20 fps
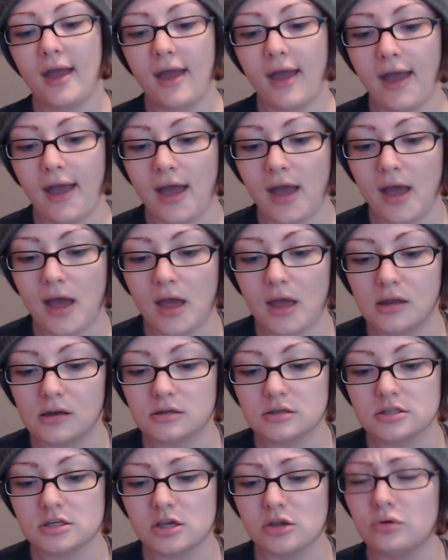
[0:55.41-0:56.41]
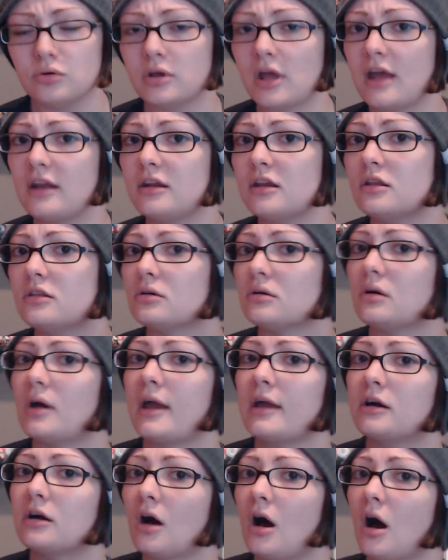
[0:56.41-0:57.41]
And you can get either
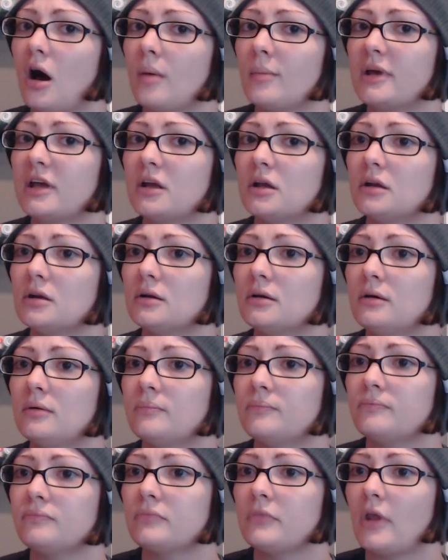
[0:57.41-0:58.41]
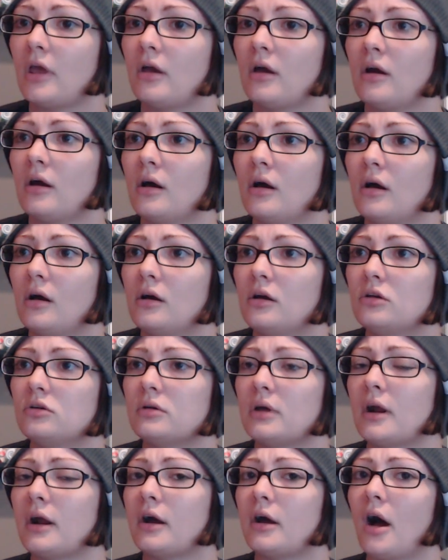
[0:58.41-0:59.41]
a common, you can
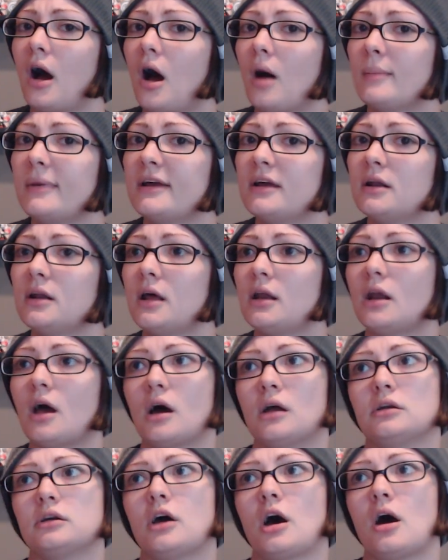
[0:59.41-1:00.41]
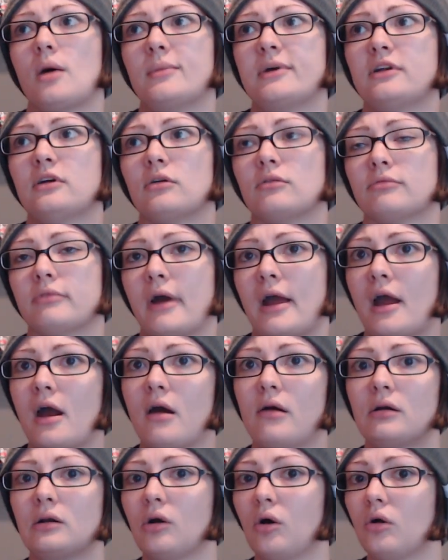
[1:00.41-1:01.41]
get a common, an uncommon, a
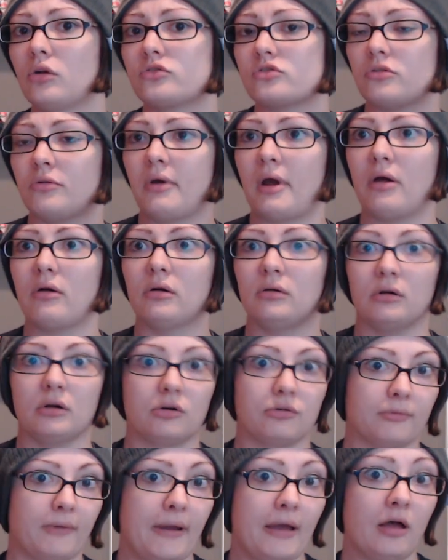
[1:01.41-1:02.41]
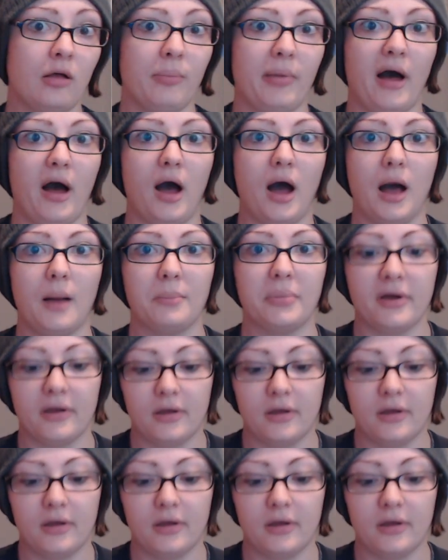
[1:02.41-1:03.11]
rare, an ultra rare, or a grail pop.